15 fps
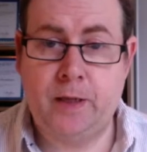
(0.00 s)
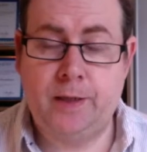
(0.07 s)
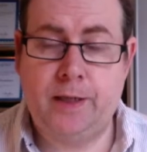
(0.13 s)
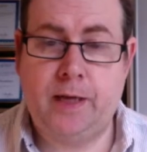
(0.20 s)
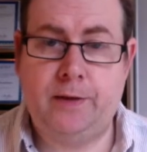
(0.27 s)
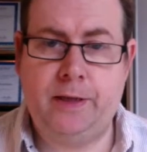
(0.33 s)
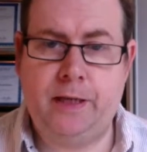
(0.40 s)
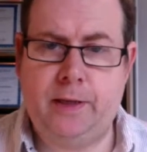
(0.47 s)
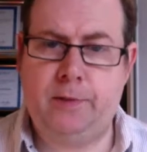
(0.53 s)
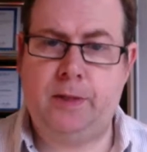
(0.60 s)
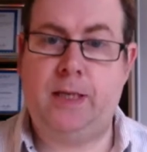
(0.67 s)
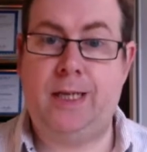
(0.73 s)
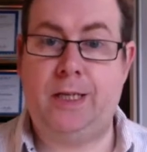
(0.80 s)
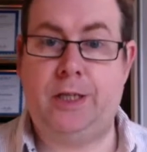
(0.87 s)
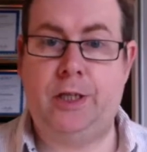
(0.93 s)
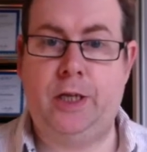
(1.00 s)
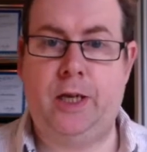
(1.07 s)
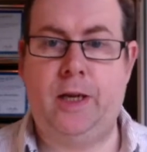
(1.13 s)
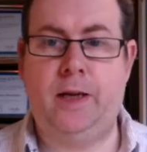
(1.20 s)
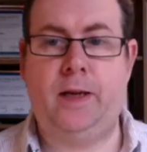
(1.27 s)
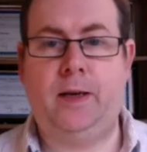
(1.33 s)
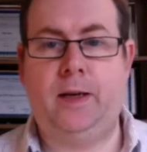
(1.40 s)
Now, I think it was last
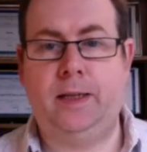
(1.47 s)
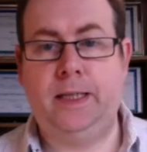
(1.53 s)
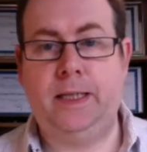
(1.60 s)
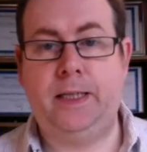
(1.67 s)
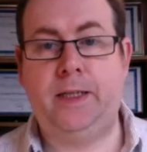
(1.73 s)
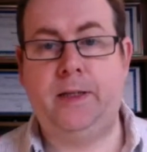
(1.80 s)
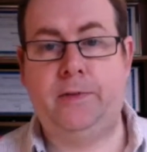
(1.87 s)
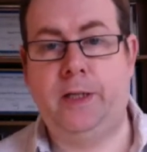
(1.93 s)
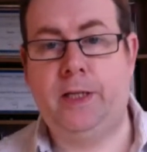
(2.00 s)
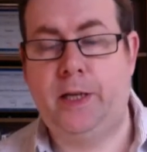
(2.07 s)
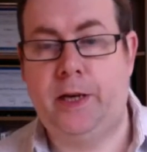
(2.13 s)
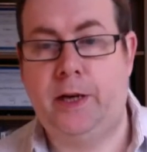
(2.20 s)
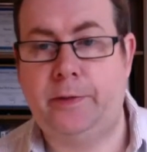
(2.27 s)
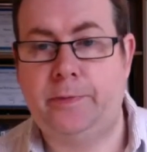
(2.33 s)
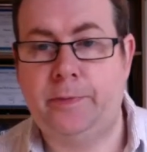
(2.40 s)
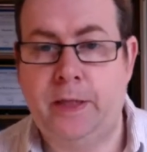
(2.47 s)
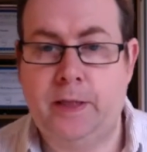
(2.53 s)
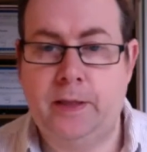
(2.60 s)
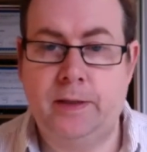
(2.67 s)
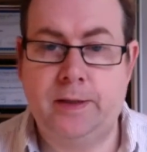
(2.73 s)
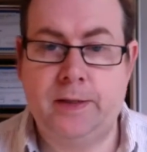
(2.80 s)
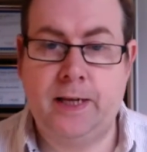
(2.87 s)
year I needed a video,
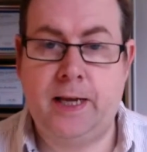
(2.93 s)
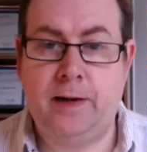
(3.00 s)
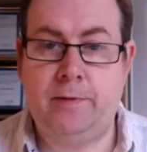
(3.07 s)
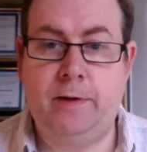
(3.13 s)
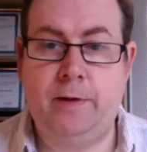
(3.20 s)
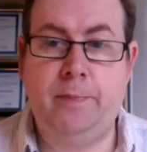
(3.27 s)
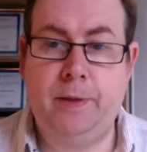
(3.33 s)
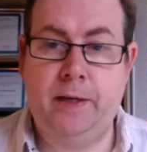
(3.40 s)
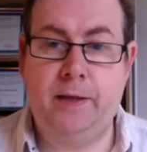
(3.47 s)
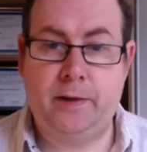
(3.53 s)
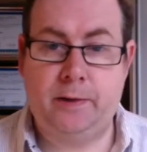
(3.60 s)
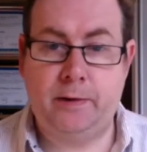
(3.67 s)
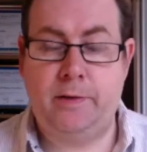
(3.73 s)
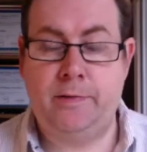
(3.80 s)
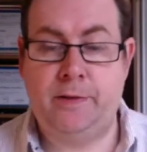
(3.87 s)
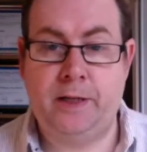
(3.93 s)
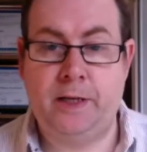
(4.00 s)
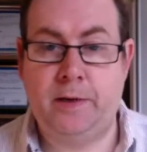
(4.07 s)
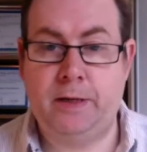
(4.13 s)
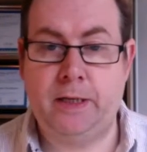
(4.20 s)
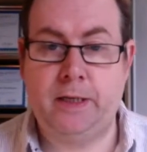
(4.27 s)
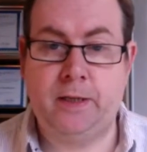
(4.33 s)
and Sarah, being a great
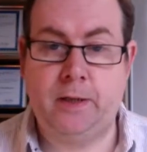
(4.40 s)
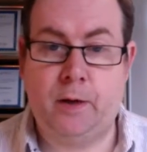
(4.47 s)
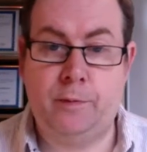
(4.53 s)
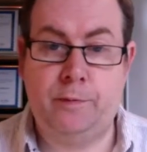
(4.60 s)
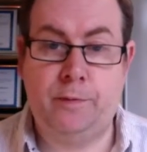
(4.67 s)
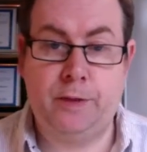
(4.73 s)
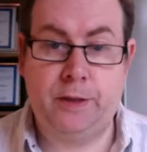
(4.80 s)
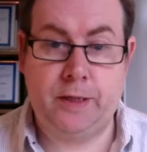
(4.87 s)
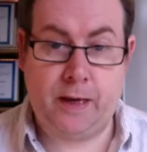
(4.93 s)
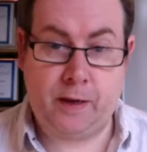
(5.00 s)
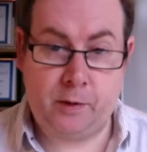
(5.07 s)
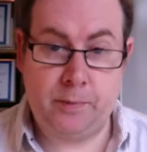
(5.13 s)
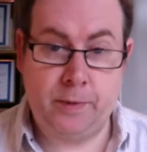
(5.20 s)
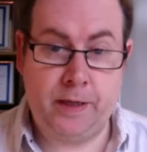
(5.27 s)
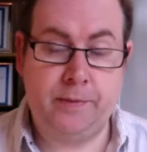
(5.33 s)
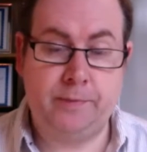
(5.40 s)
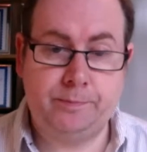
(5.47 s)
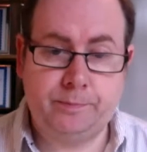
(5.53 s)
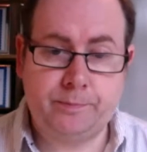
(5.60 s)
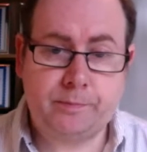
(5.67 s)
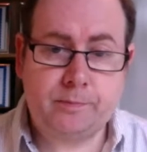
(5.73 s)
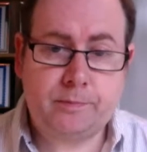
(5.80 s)
video editor, offered to help me.
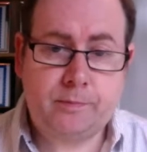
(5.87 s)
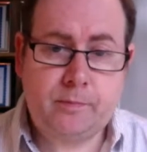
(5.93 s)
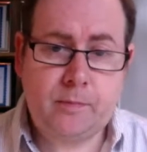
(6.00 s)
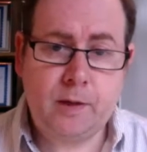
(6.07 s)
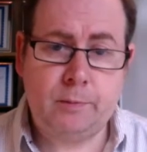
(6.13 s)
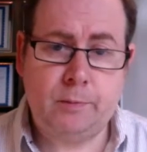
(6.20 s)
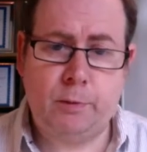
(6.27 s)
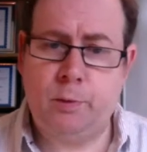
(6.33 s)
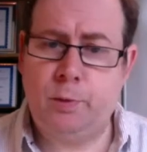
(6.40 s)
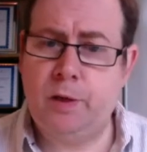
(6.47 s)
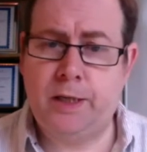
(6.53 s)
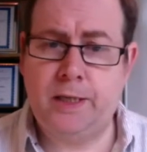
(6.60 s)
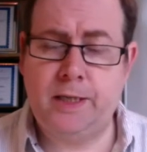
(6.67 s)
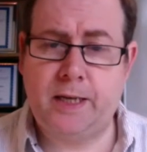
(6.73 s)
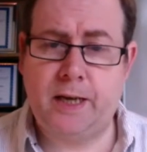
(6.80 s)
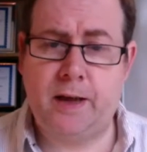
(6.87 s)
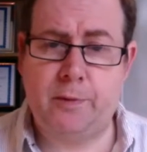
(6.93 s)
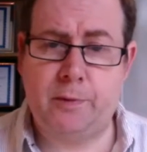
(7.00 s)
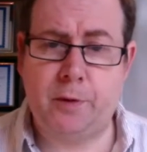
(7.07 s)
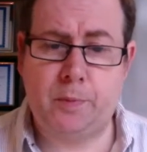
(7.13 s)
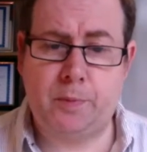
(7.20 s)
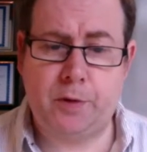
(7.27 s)
We were working together
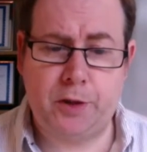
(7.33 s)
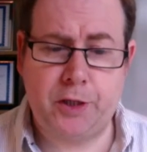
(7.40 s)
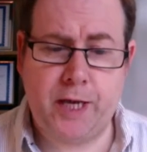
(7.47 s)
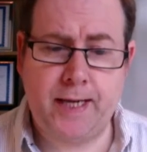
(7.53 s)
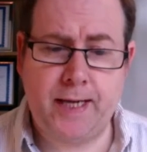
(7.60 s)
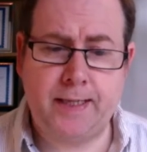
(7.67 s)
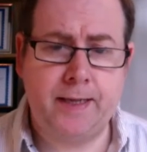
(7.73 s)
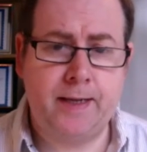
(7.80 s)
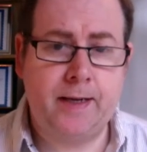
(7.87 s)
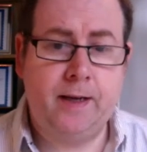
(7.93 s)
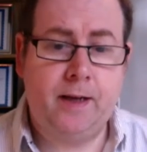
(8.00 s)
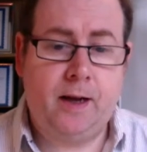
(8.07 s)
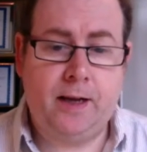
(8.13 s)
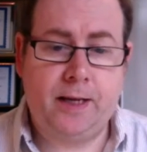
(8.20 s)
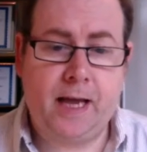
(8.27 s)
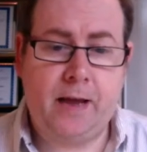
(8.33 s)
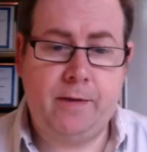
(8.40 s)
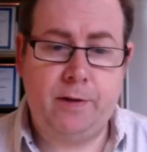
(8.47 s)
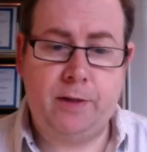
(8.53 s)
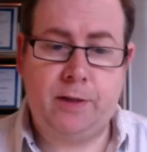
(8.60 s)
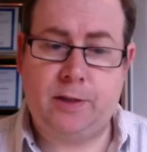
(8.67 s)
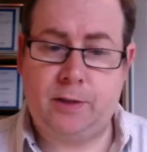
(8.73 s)
on a project. I gave
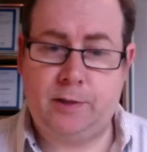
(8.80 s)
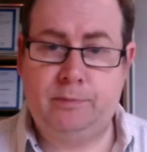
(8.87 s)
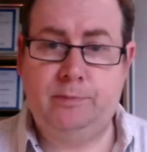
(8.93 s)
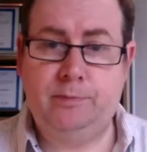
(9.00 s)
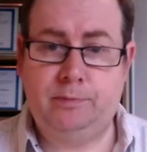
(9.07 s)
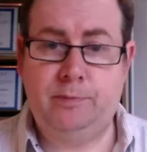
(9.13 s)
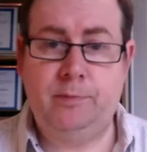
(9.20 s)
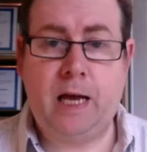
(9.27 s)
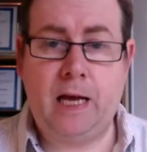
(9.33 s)
her some